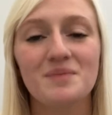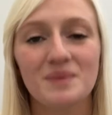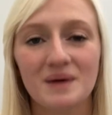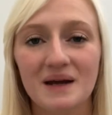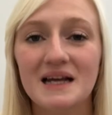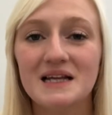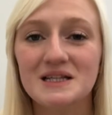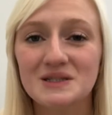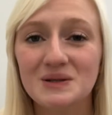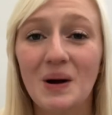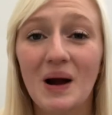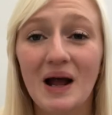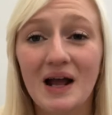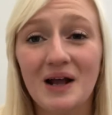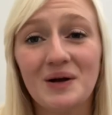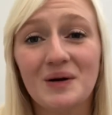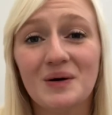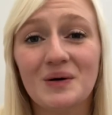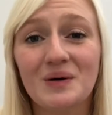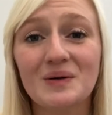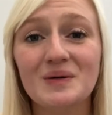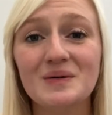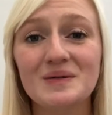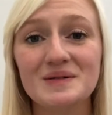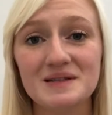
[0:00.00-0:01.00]
But it's quite
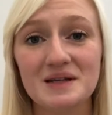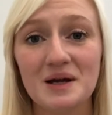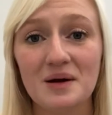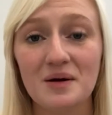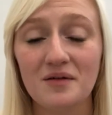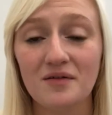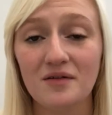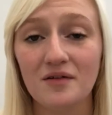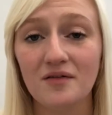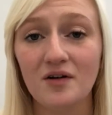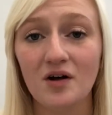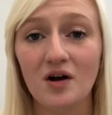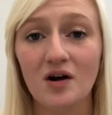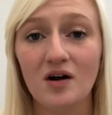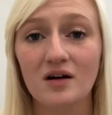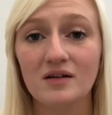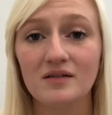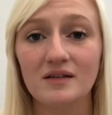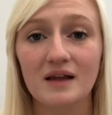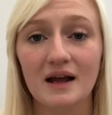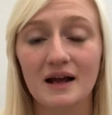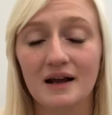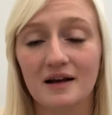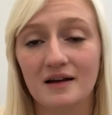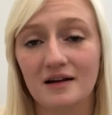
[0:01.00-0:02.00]
cool, so if you've got
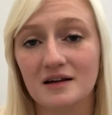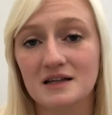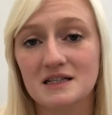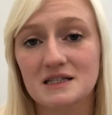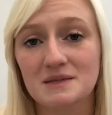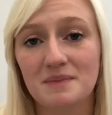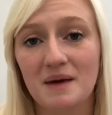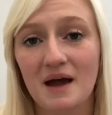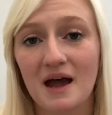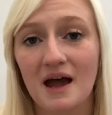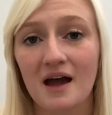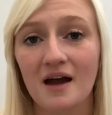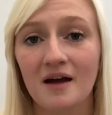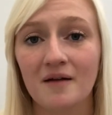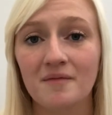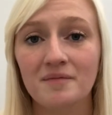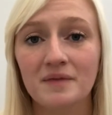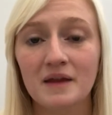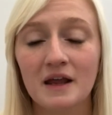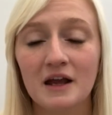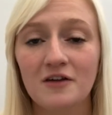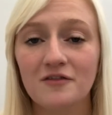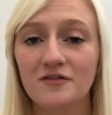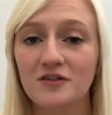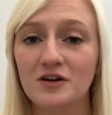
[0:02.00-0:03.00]
like a spare
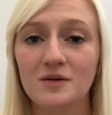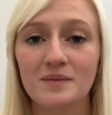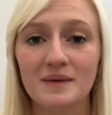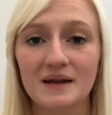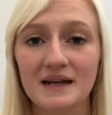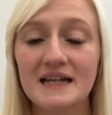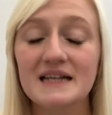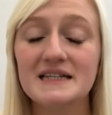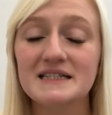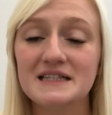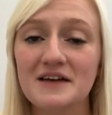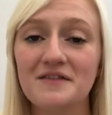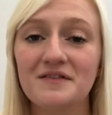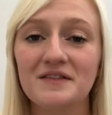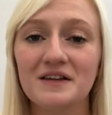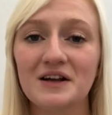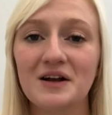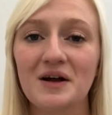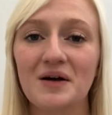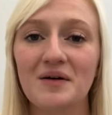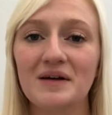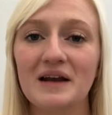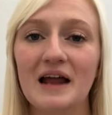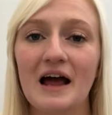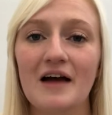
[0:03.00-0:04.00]
few minutes, definitely
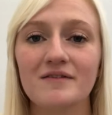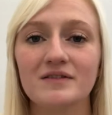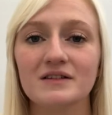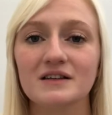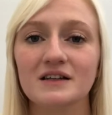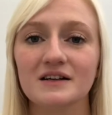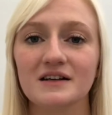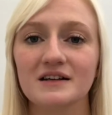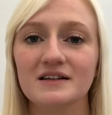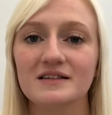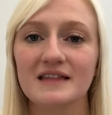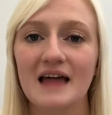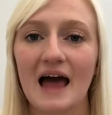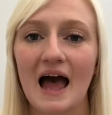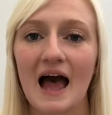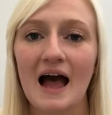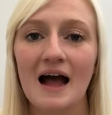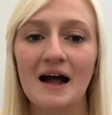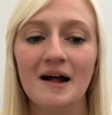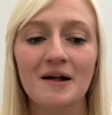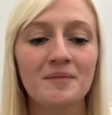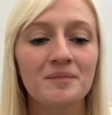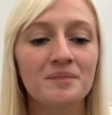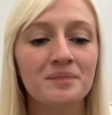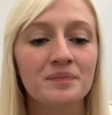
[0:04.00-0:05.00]
go and have a look at
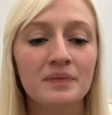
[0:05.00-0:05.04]
that.